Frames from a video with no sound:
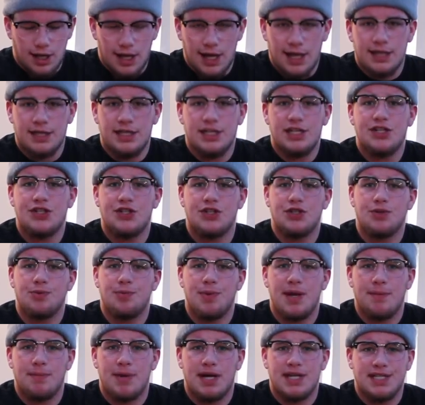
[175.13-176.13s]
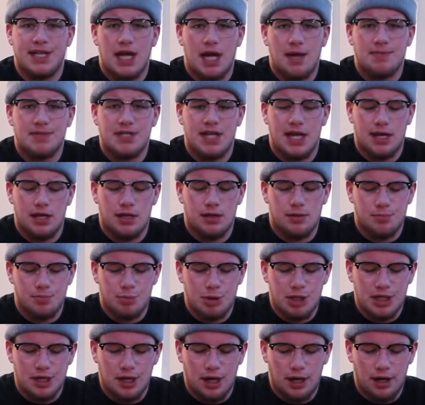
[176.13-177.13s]
And this shoe made my top 10
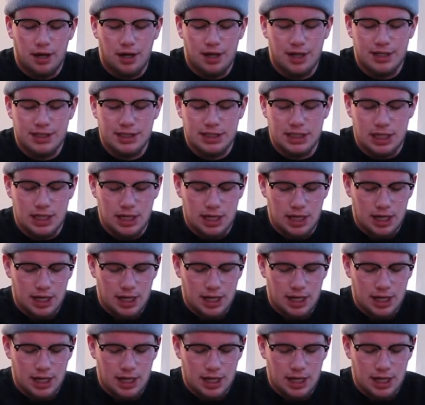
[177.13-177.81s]
because